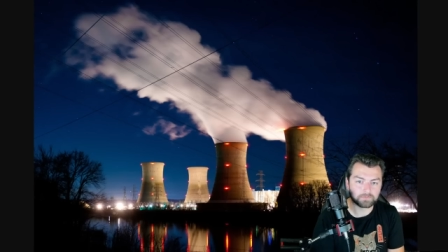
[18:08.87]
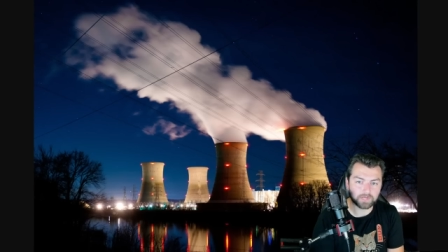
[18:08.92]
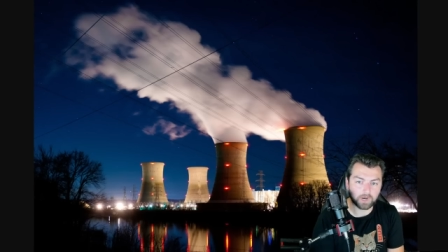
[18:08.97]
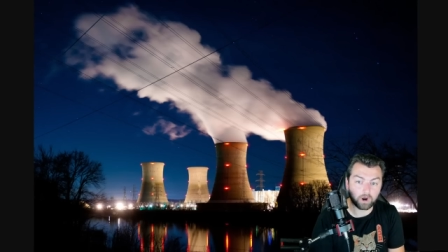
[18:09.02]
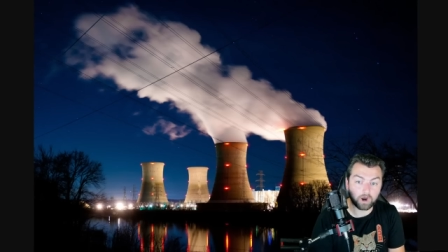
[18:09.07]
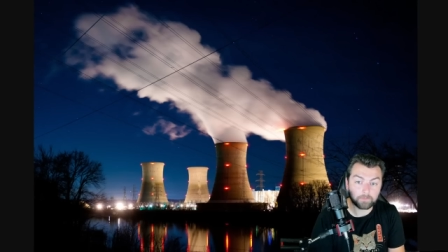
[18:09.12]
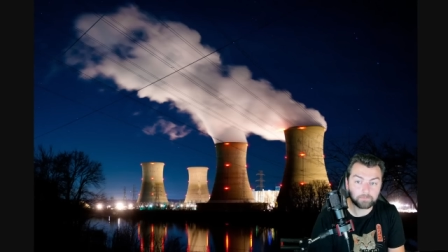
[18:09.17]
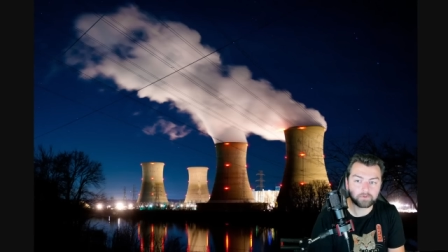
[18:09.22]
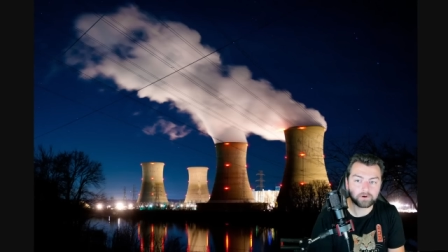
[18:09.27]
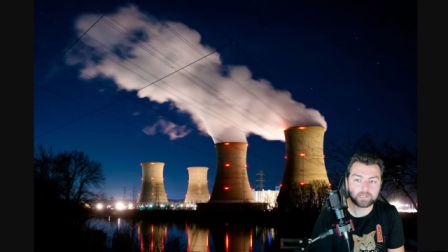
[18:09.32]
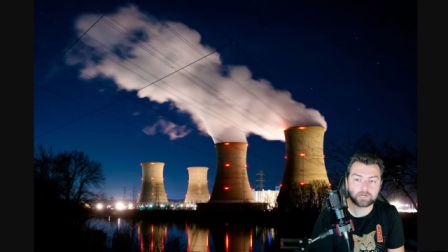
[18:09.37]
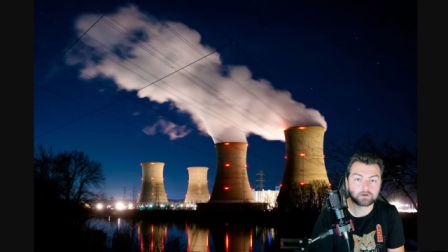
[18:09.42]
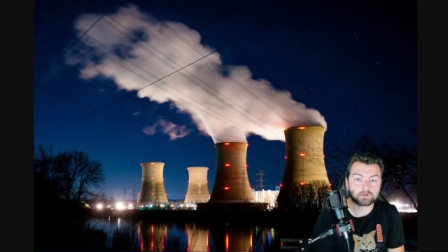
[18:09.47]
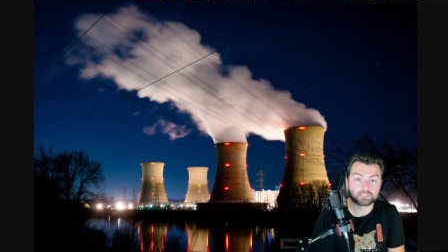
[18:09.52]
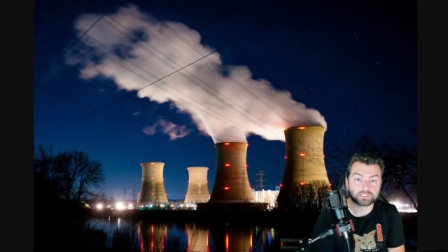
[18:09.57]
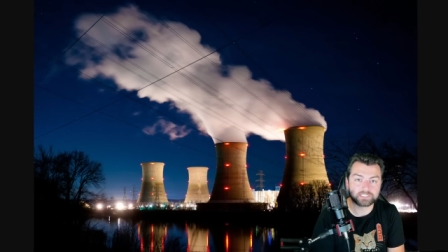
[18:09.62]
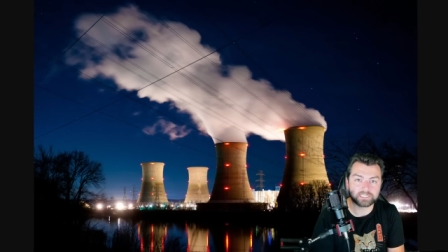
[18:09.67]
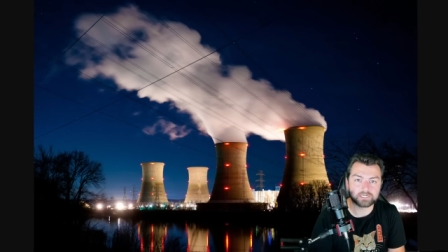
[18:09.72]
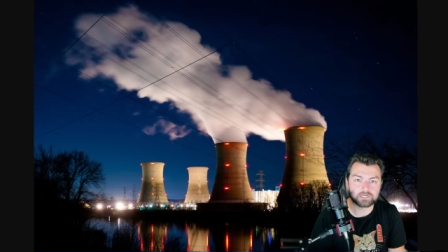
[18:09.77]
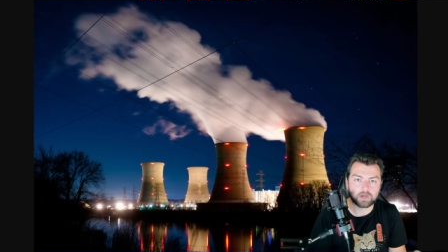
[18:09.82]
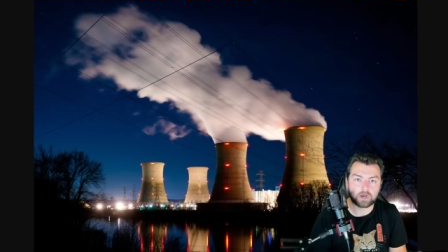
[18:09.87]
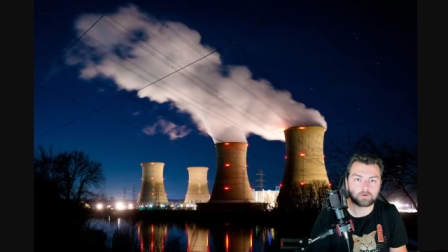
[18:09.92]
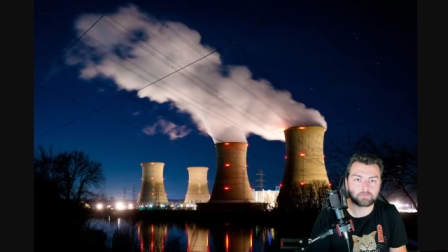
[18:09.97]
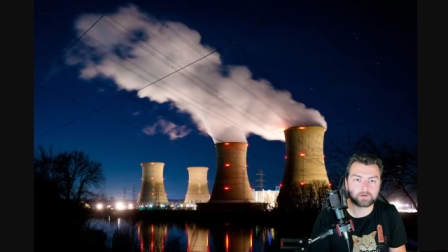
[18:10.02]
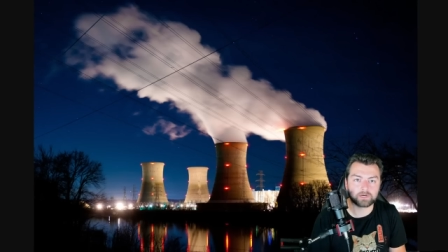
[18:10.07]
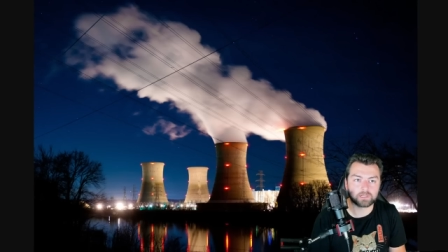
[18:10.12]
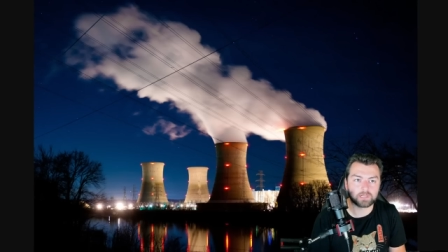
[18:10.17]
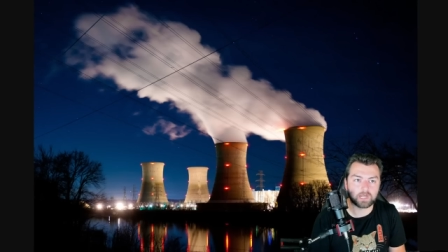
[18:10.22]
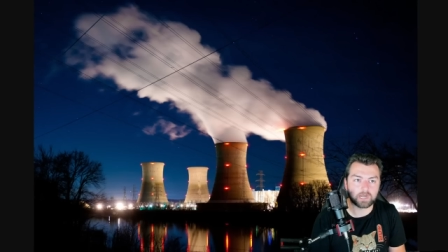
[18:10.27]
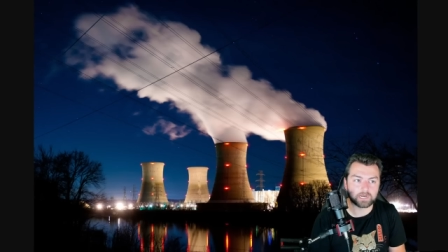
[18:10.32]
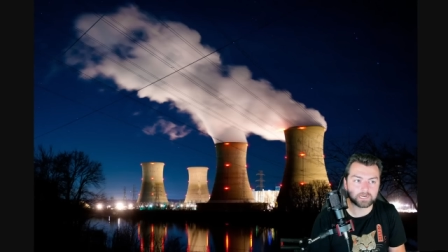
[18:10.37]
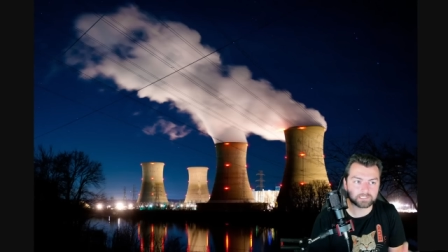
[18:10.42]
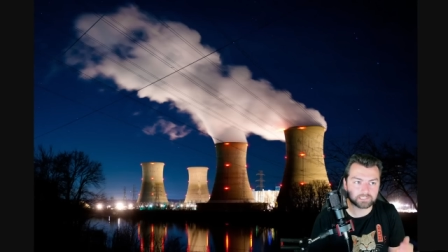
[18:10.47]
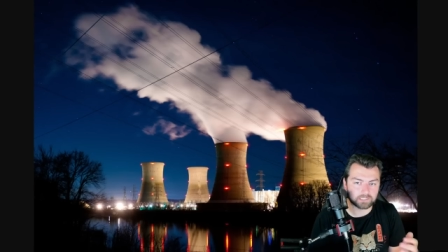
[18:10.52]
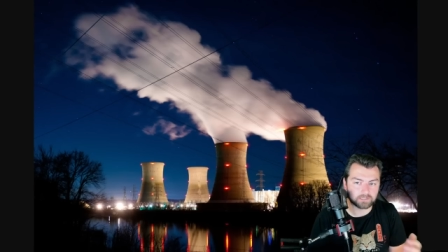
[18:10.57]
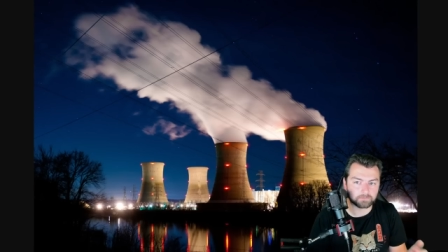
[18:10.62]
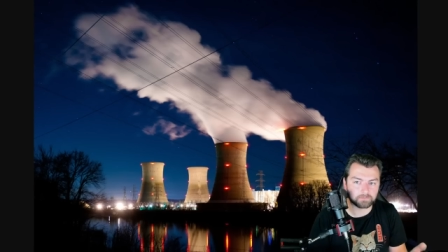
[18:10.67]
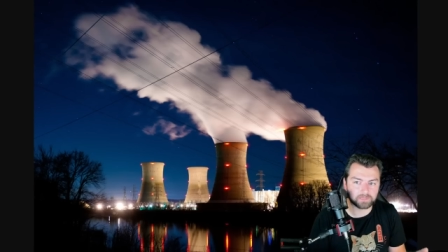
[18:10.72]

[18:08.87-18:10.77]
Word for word: the operators did not realize that the